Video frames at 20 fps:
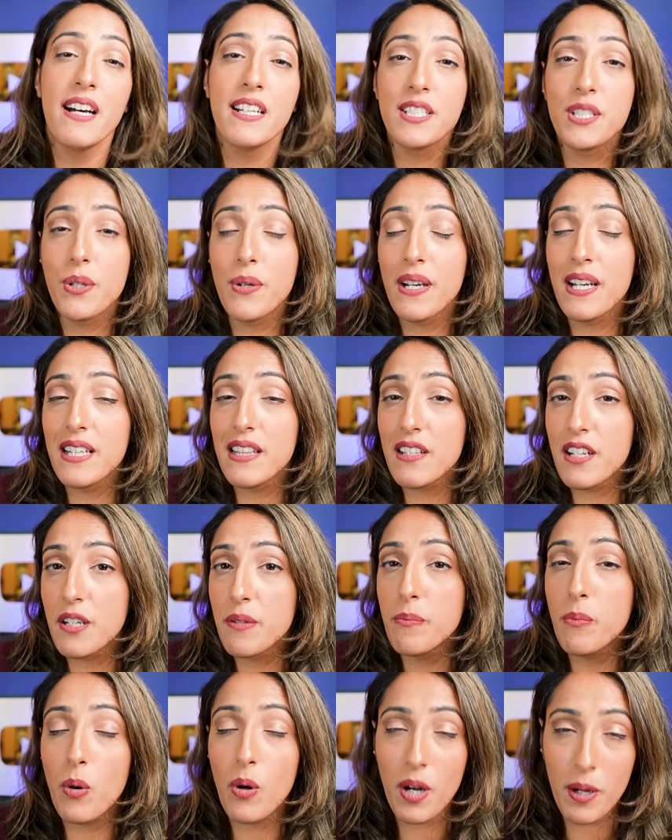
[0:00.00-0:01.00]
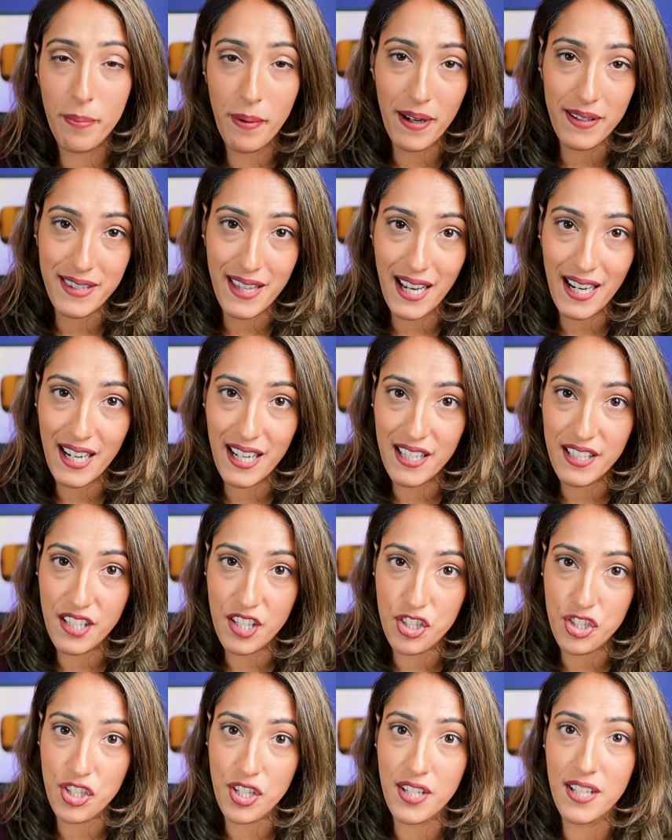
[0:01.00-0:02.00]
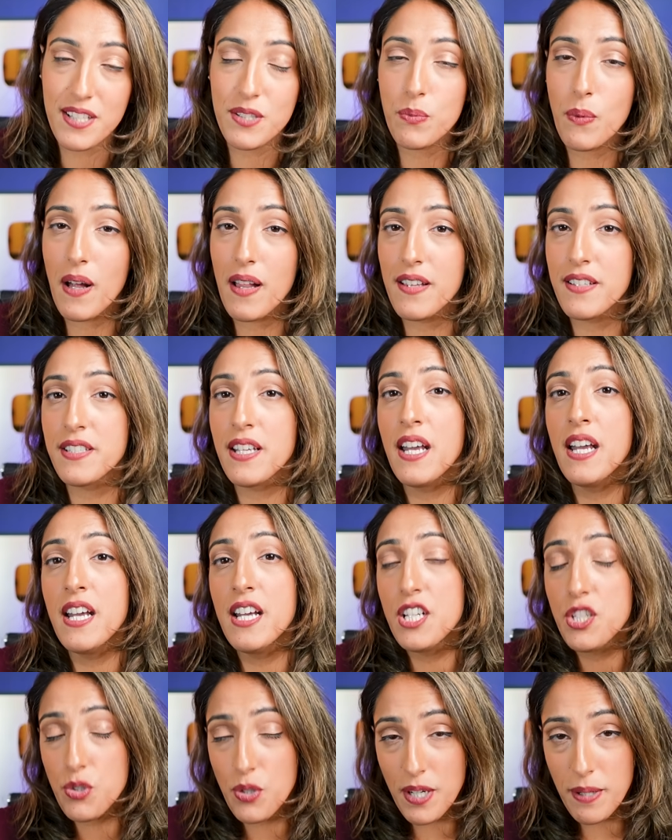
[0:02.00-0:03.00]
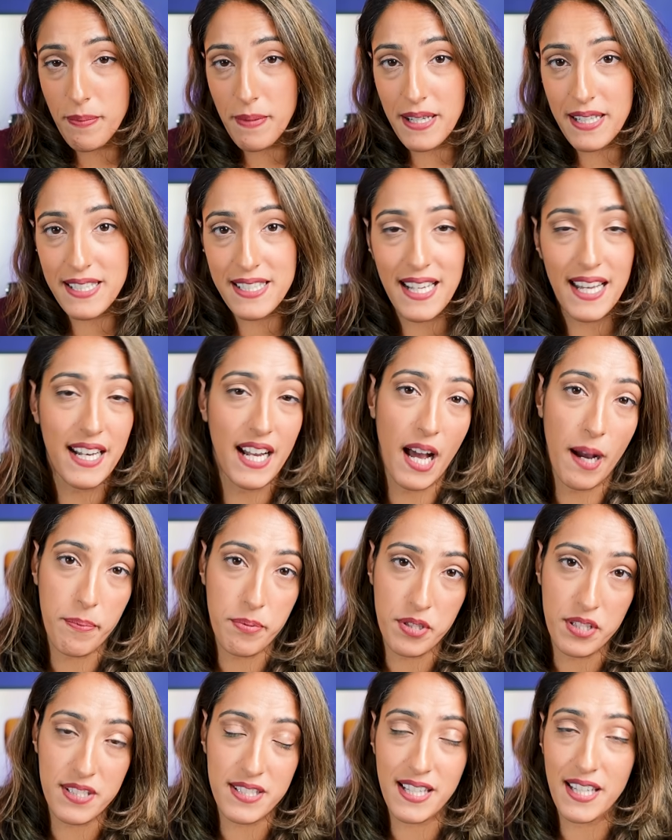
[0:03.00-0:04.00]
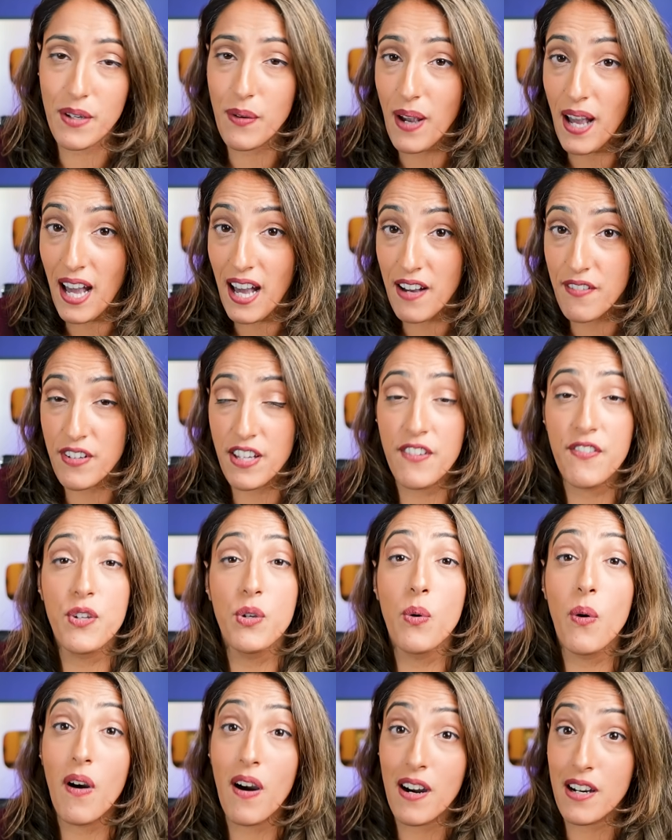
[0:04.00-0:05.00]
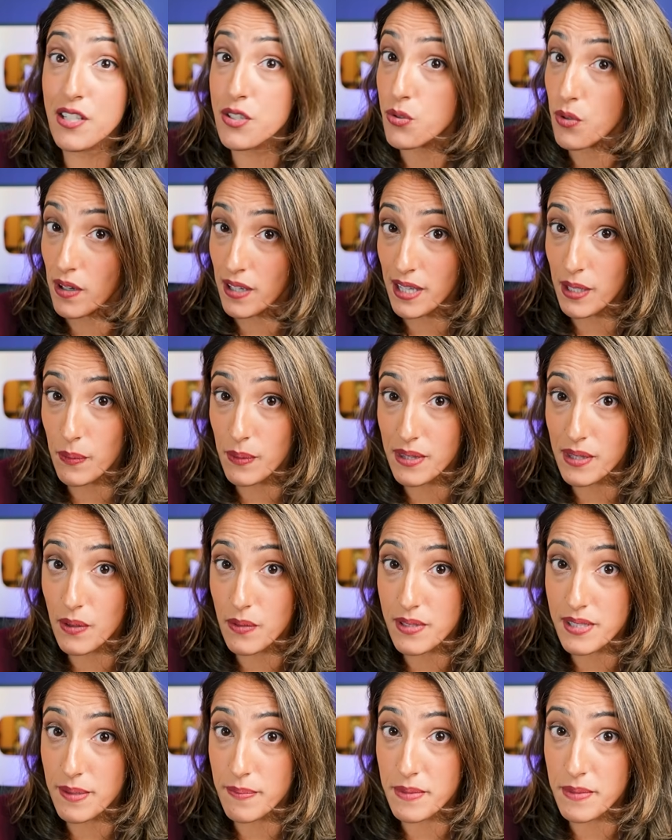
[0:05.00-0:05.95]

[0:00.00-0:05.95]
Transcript: so you can learn more about that condition as well as treatments and options that you have if you are struggling with those